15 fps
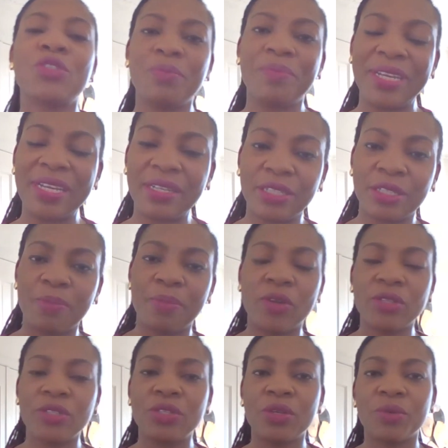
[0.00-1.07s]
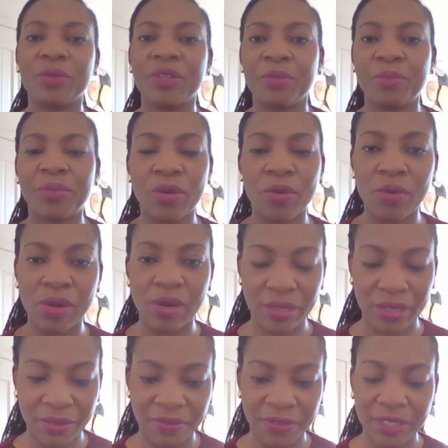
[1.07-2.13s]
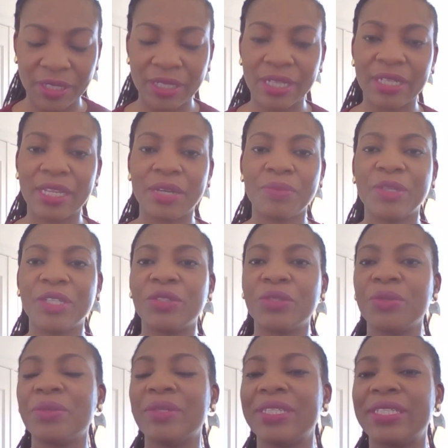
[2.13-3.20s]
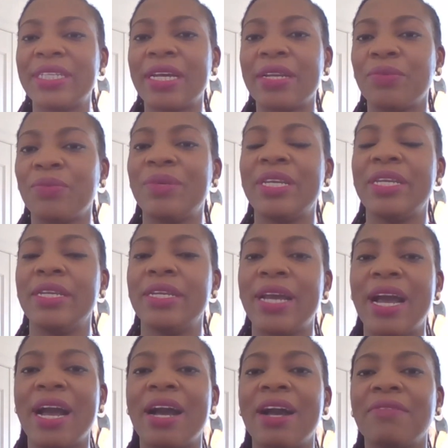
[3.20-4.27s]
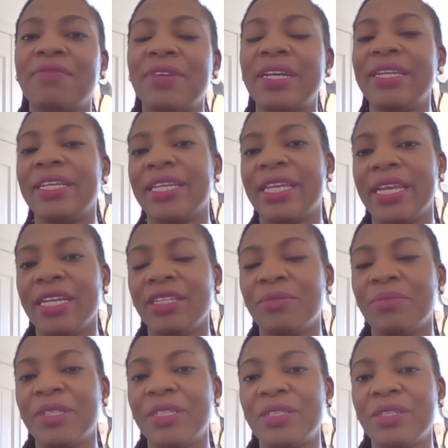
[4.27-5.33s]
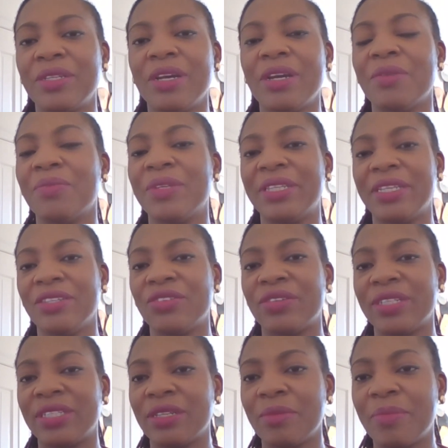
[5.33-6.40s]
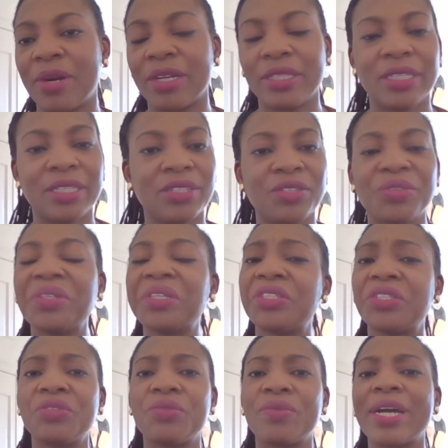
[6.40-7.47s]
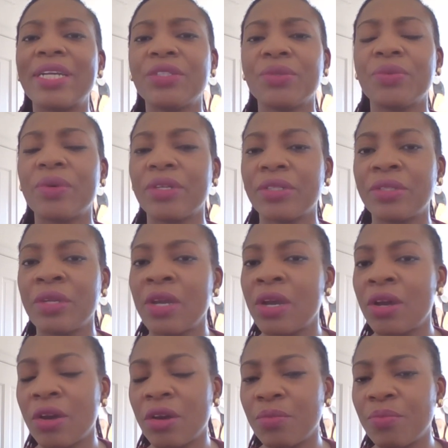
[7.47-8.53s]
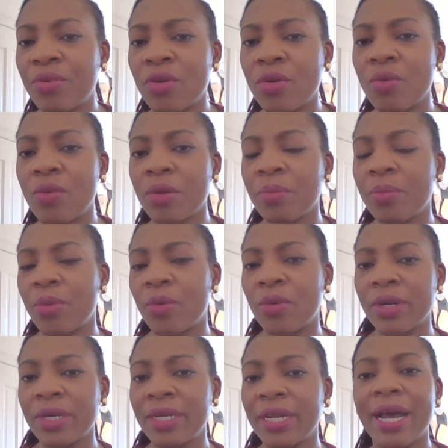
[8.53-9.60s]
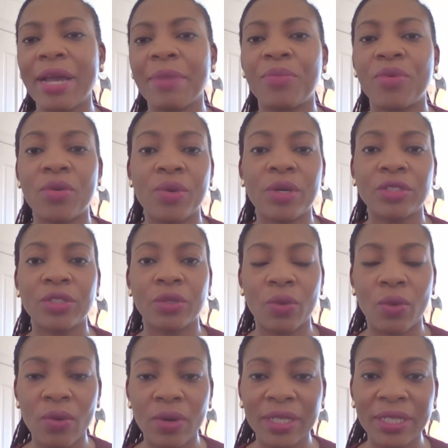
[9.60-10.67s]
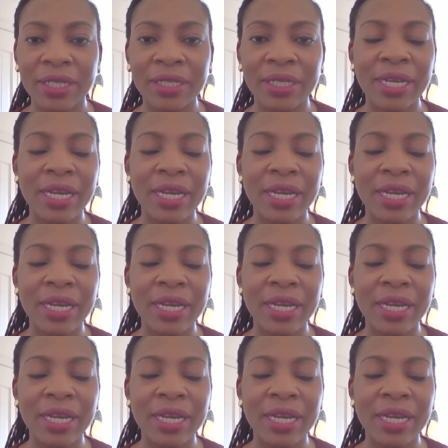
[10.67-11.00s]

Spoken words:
To be a sponsor with ProWoc, the first thing that we do is that we have an engagement with interested parties. You could just write to us on ProWoc board@ProWoc.org.